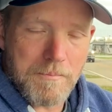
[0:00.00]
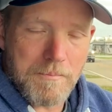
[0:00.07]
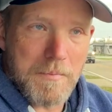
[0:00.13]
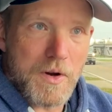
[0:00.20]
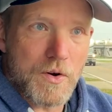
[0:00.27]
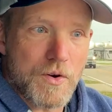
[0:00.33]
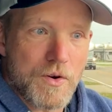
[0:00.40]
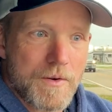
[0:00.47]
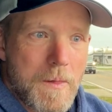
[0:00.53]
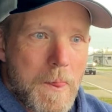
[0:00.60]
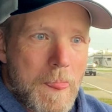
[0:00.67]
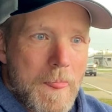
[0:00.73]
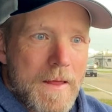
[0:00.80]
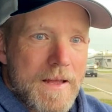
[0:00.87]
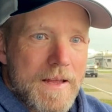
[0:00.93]
mirror
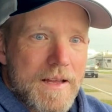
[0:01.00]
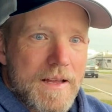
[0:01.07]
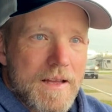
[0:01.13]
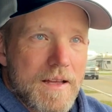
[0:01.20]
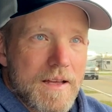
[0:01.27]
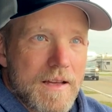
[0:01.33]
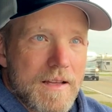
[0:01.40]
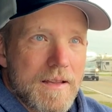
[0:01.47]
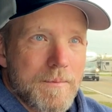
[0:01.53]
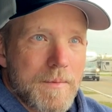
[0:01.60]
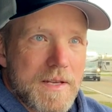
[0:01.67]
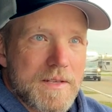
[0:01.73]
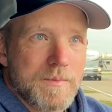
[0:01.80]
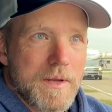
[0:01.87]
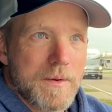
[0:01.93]
that
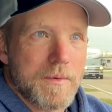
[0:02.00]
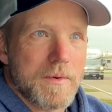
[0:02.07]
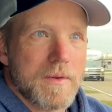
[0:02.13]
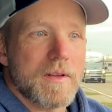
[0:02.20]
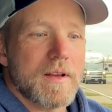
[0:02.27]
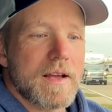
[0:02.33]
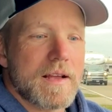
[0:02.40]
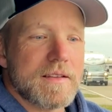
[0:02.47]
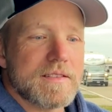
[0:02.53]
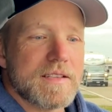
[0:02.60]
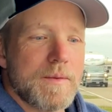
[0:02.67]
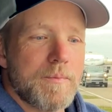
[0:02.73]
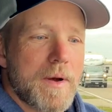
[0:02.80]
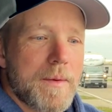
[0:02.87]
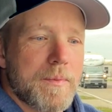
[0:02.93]
makes me able to, I can
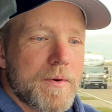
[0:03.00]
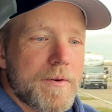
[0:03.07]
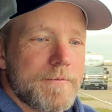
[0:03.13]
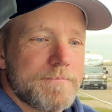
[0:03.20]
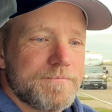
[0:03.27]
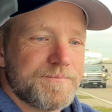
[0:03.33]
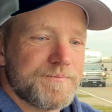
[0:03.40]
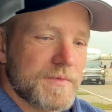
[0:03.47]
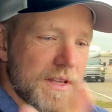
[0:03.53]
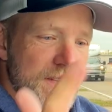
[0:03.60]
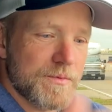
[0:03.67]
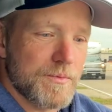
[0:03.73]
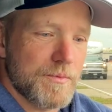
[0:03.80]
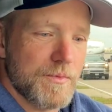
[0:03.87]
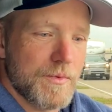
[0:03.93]
see Piper.
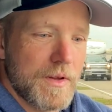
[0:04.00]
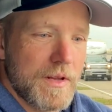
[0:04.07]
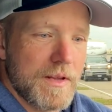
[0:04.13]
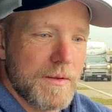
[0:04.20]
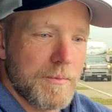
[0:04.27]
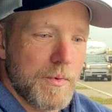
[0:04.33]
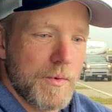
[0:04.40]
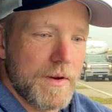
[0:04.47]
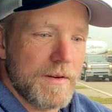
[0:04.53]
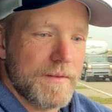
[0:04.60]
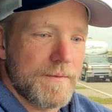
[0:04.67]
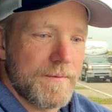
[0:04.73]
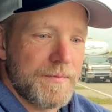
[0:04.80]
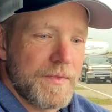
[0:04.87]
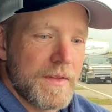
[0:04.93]
That's really the point.
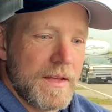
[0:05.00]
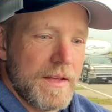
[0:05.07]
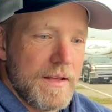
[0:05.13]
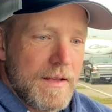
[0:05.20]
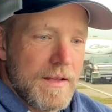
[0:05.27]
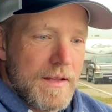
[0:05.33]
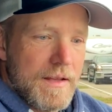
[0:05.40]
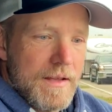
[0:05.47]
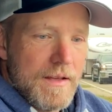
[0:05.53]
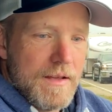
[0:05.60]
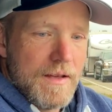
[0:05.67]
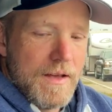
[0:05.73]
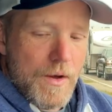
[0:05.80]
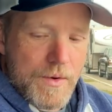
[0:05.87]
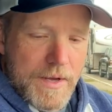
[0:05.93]

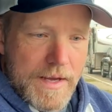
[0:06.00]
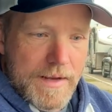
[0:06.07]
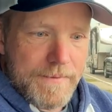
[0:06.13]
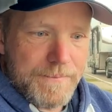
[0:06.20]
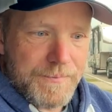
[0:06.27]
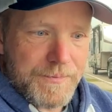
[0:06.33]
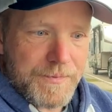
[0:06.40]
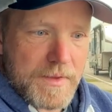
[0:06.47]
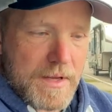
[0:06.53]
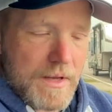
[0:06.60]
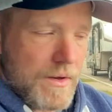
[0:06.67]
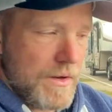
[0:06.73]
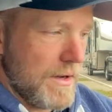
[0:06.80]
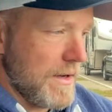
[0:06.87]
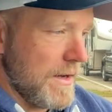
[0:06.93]
Okay,
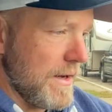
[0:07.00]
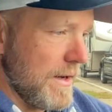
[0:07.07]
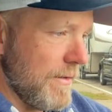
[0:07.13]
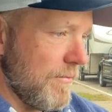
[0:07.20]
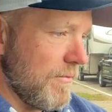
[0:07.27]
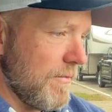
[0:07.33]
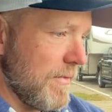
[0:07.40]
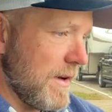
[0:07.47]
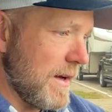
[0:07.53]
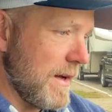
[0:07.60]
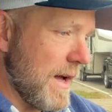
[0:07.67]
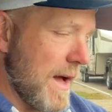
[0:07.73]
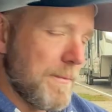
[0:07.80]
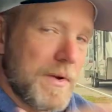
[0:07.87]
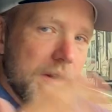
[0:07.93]

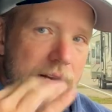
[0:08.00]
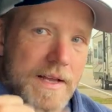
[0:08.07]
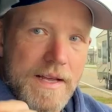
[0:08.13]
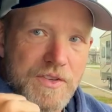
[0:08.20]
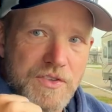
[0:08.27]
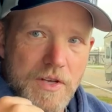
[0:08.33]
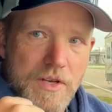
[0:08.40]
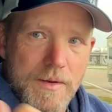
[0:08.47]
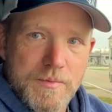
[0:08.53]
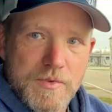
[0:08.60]
I'm going to hitch up.